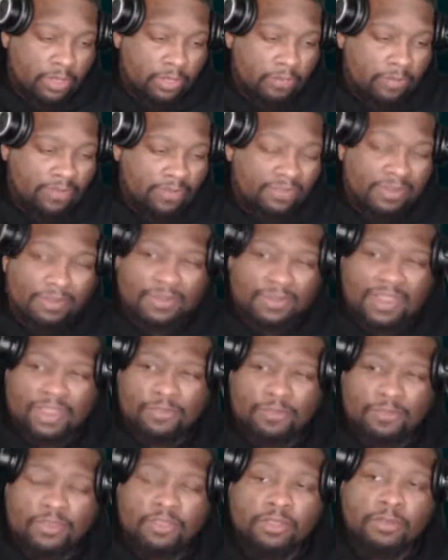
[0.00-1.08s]
But sometimes
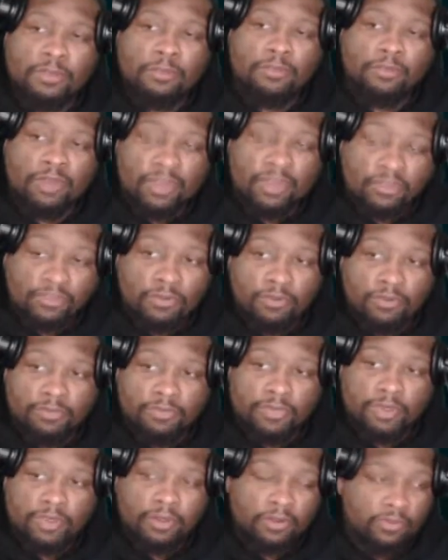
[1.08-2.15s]
when you embrace your
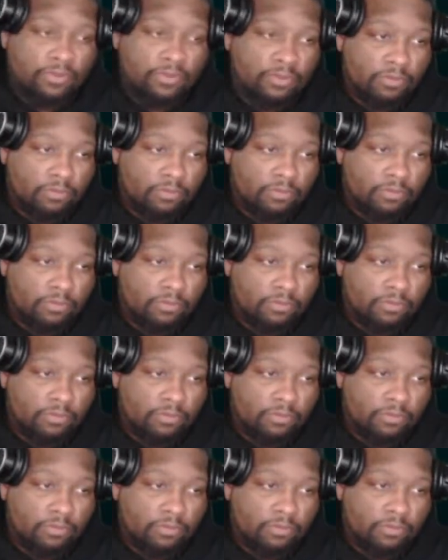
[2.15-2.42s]
fears,